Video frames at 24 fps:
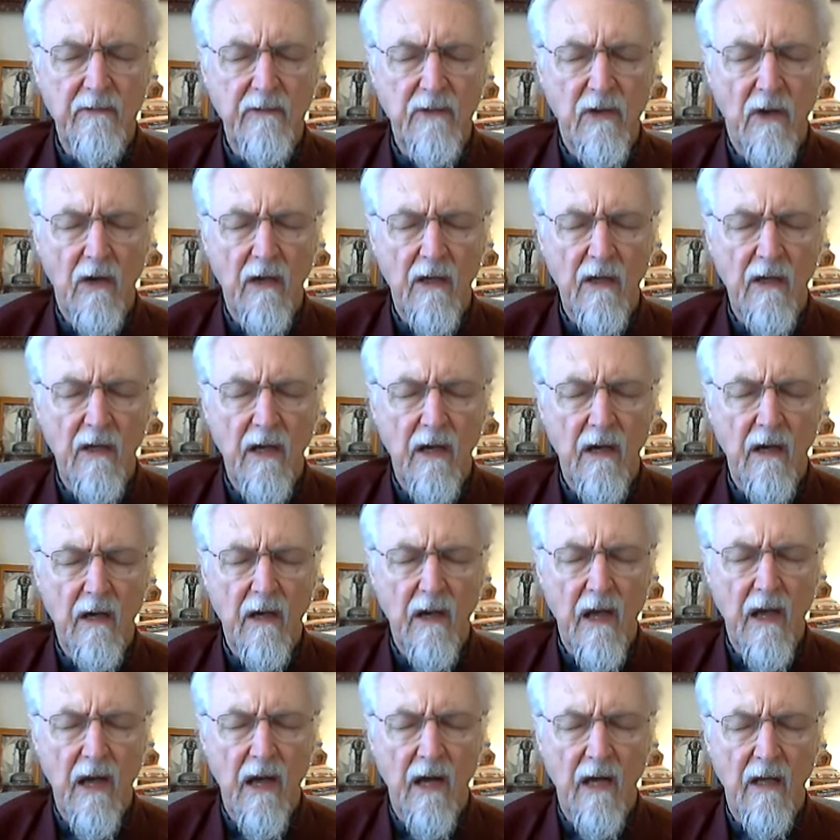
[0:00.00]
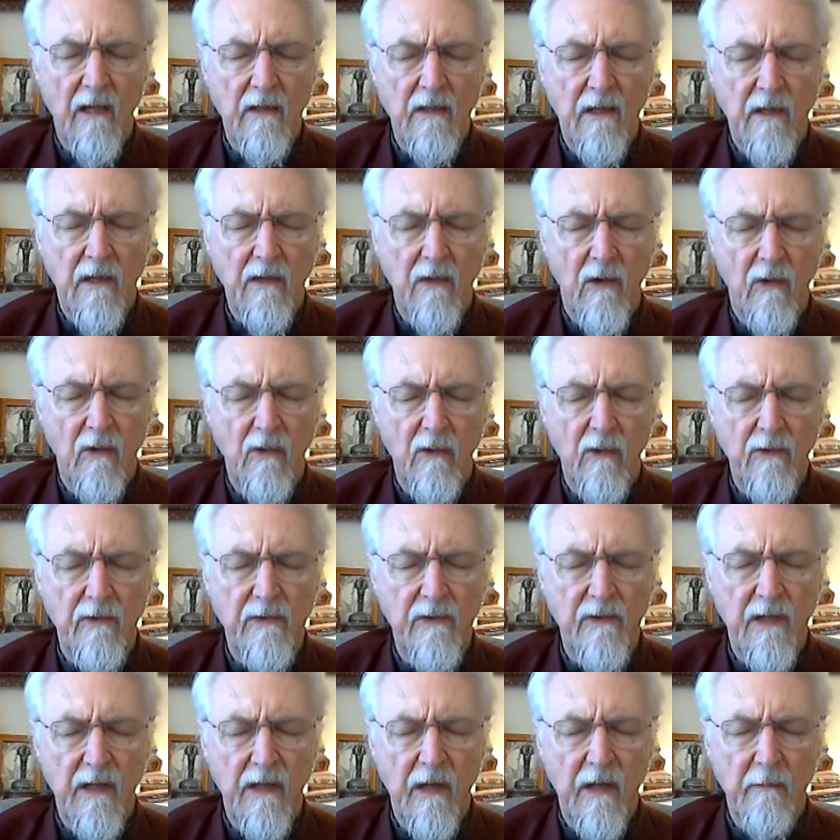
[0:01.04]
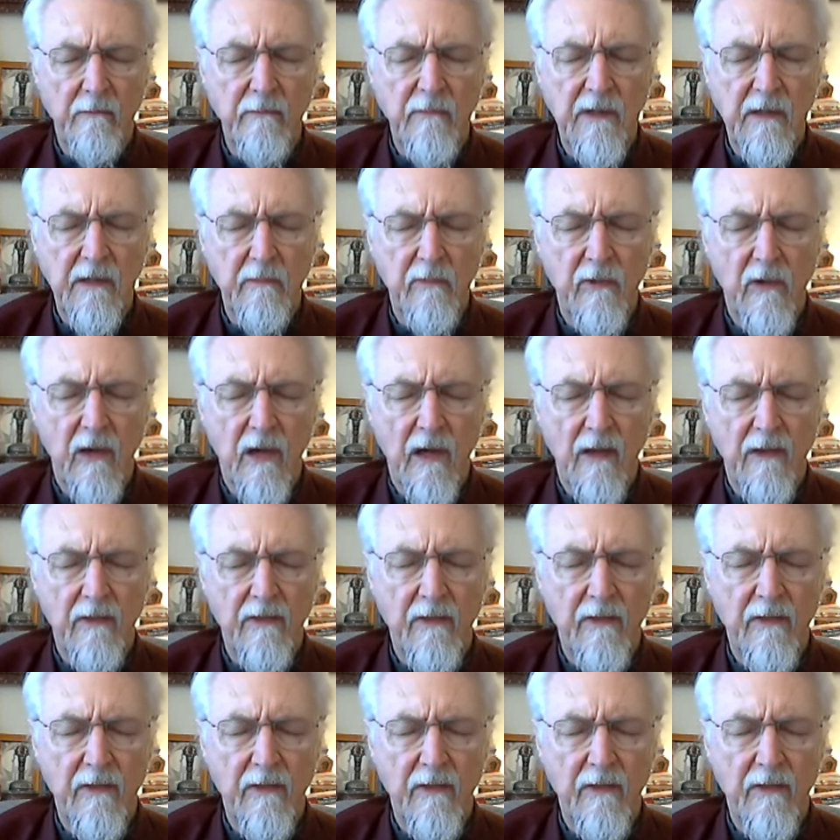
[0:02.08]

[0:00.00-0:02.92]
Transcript: dark air out, and hold the empty breath.